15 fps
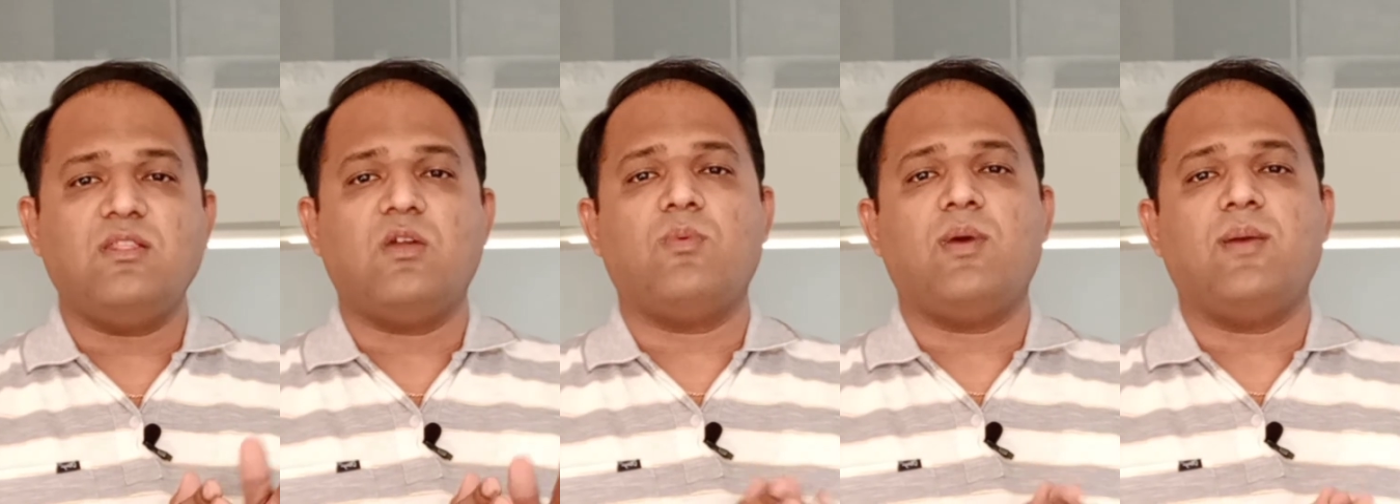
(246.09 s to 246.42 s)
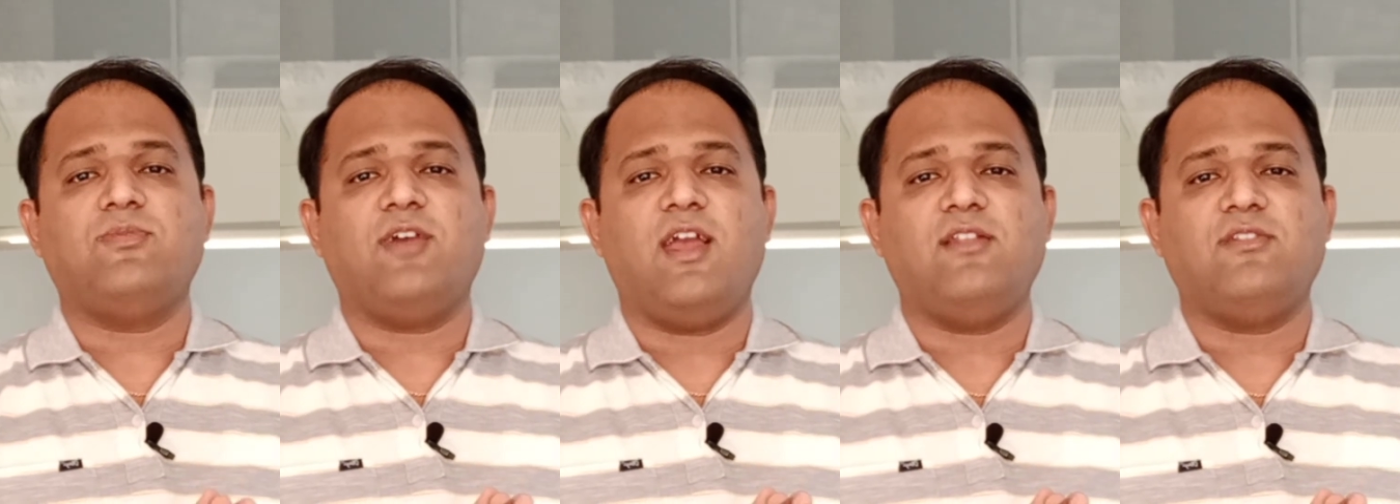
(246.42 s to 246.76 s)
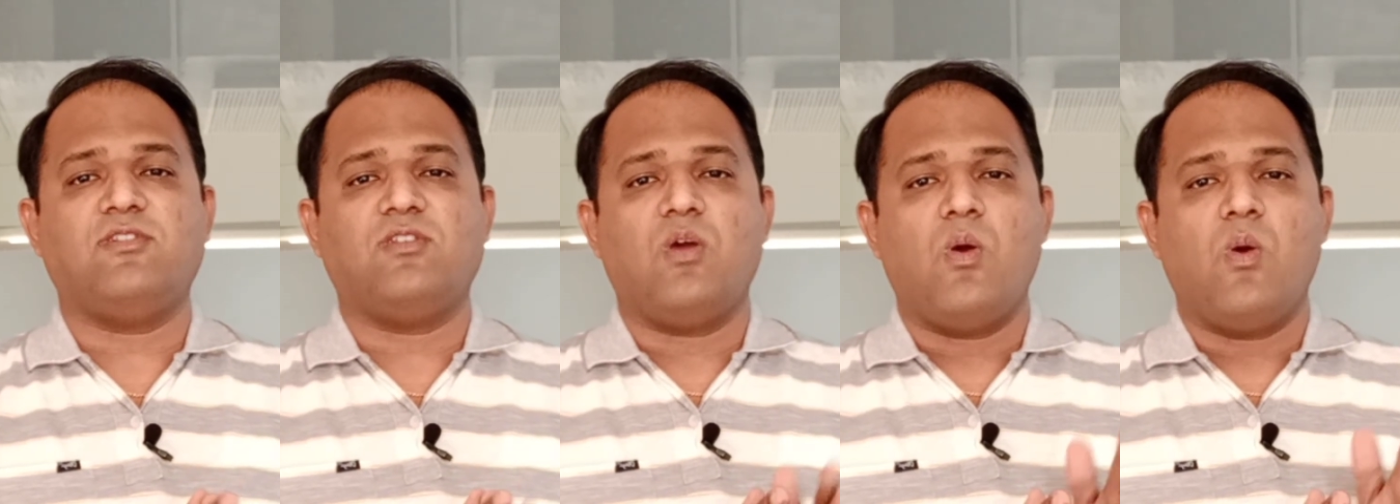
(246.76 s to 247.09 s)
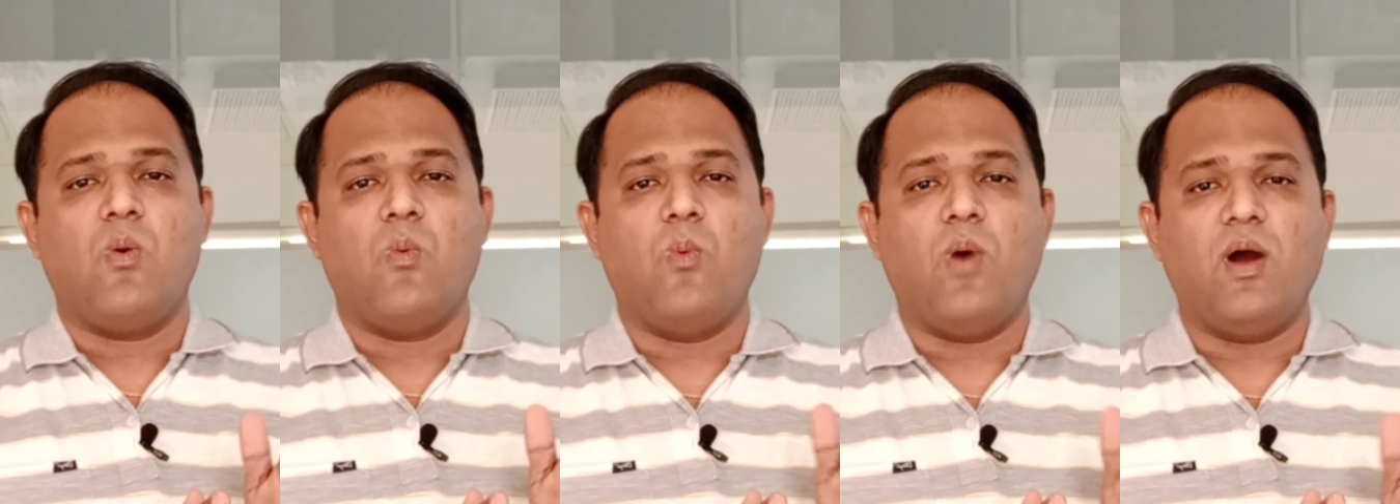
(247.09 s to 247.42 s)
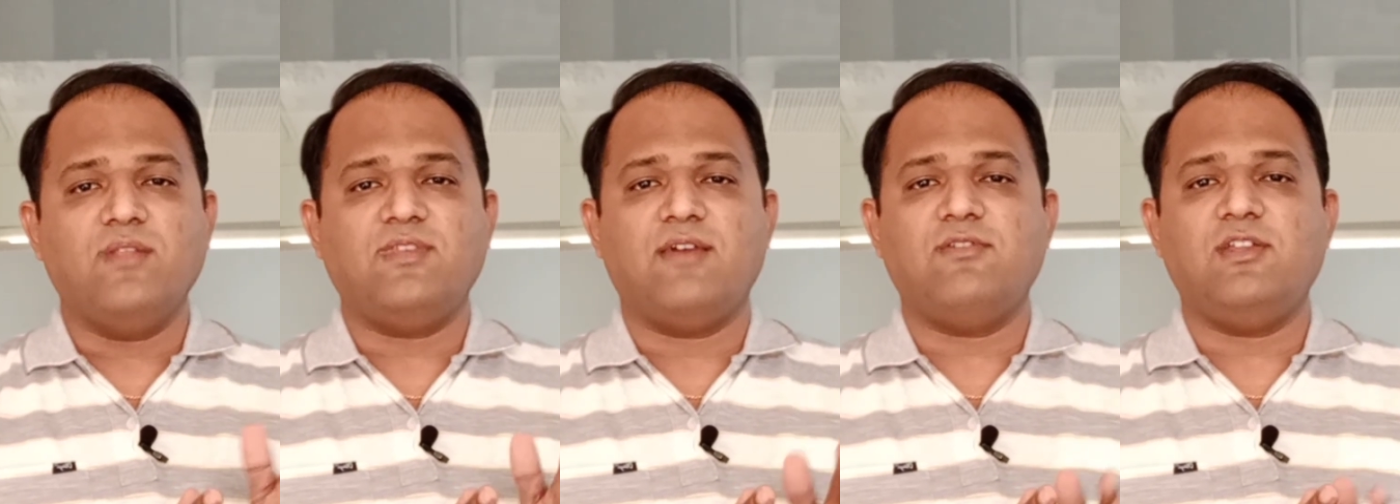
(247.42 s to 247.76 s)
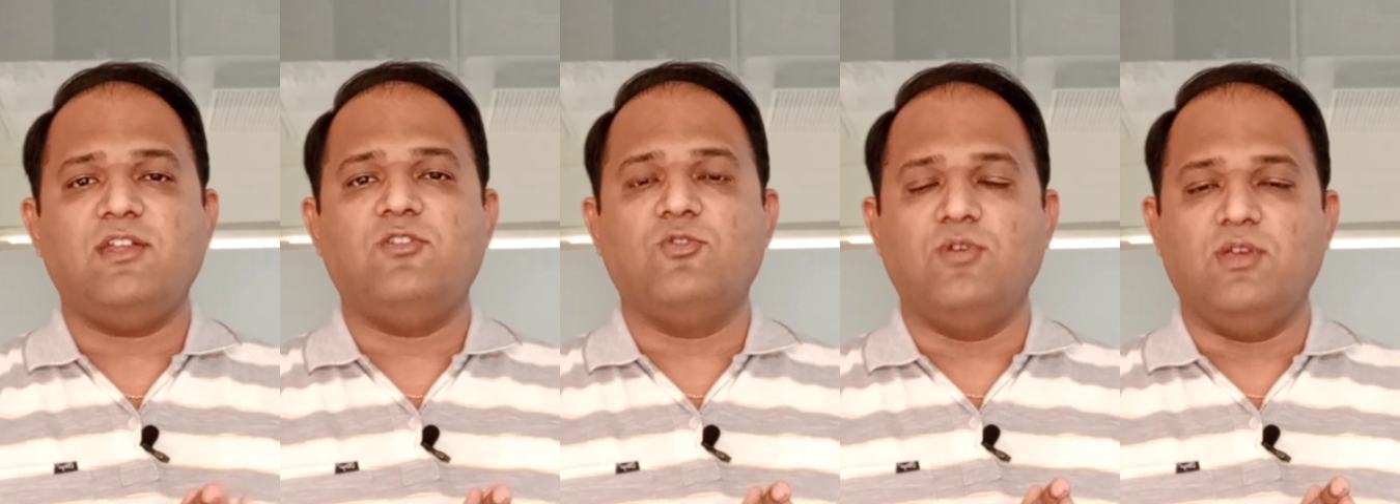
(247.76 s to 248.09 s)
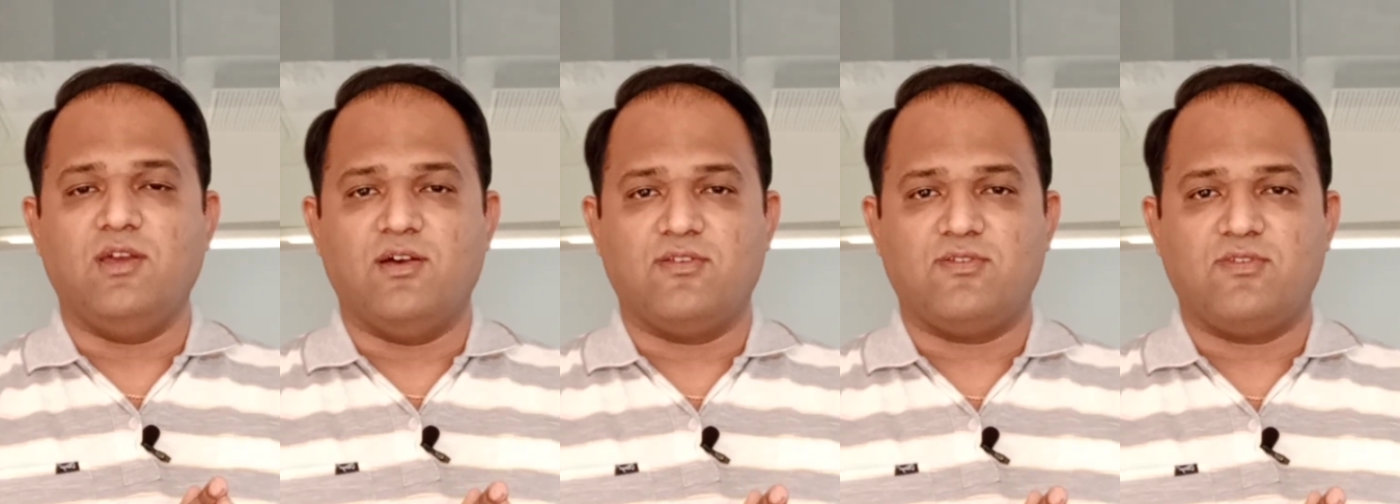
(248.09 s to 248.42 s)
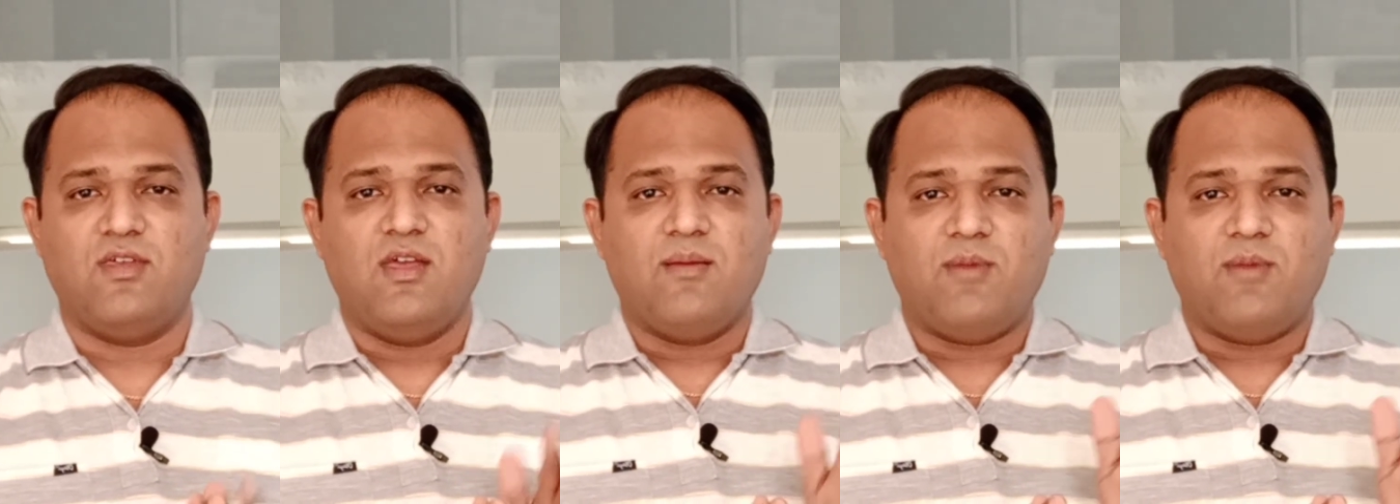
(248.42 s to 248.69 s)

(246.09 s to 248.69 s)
their websites once every 2 years,